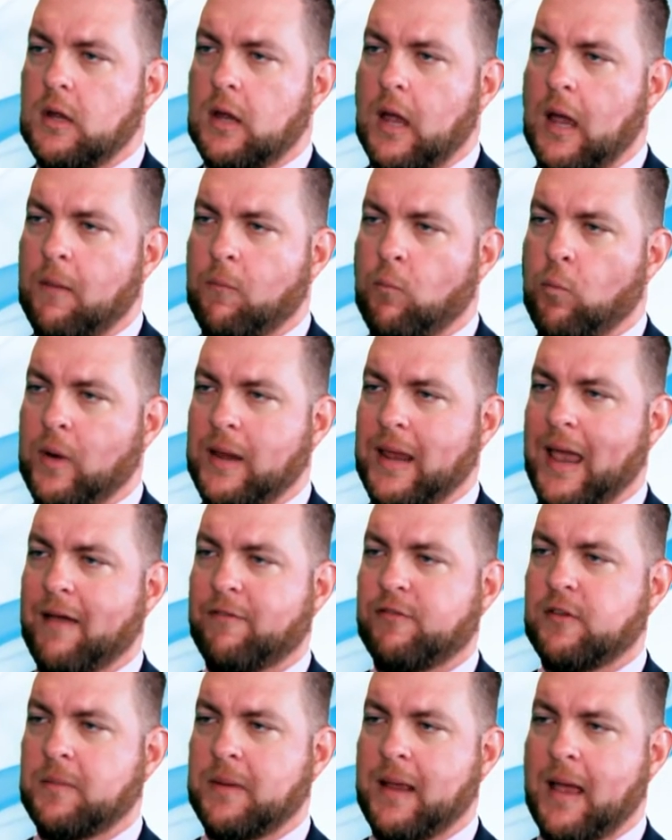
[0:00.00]
um, we
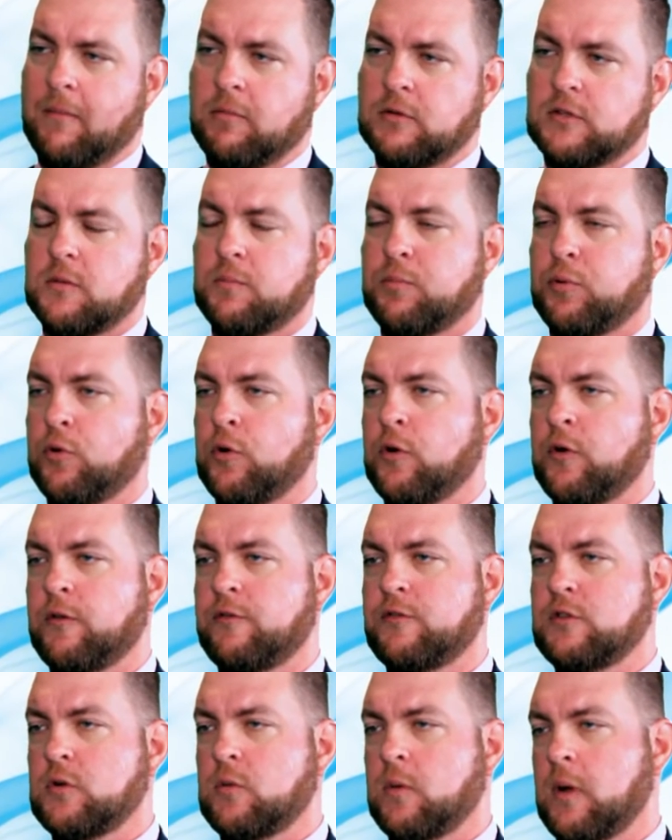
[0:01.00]
have to be able to
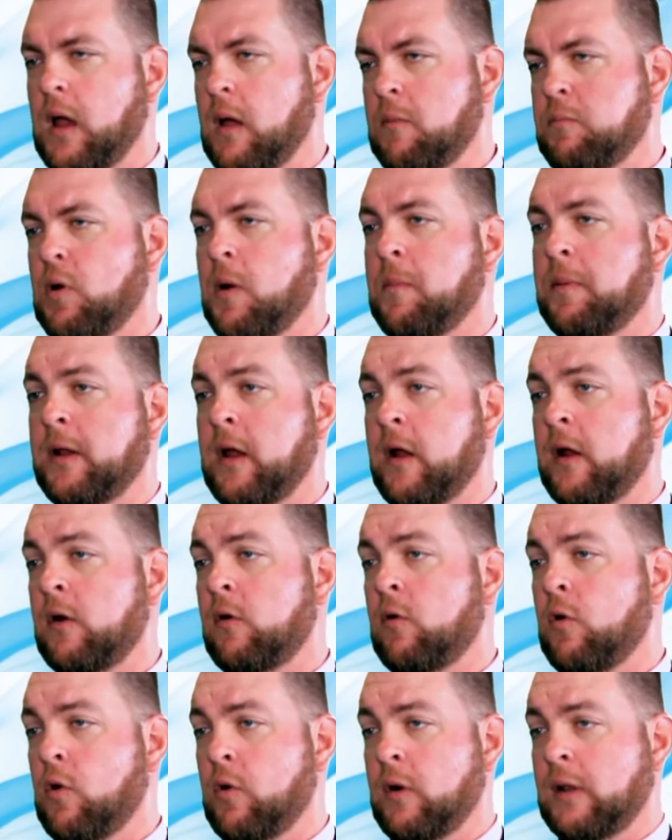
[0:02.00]
prove to a property owner
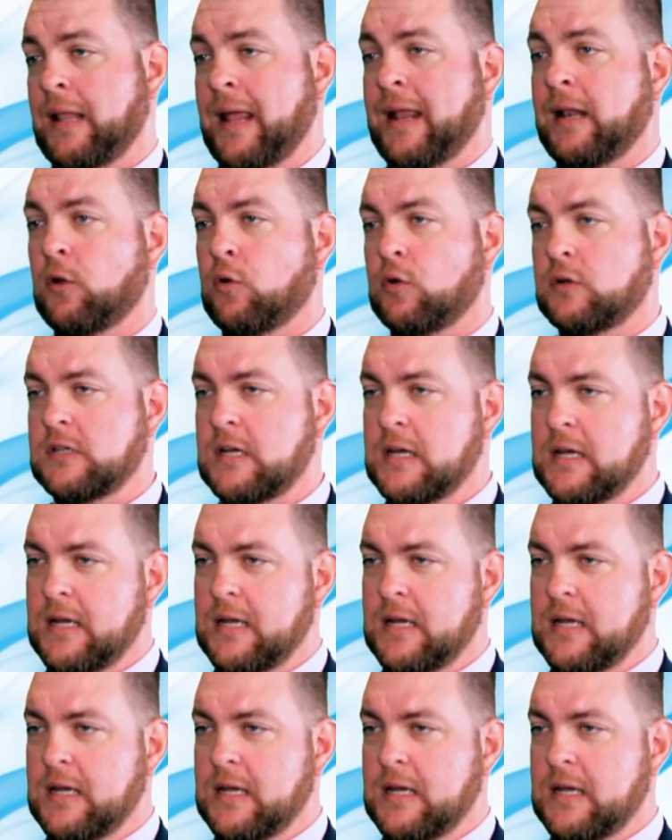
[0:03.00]
or a landlord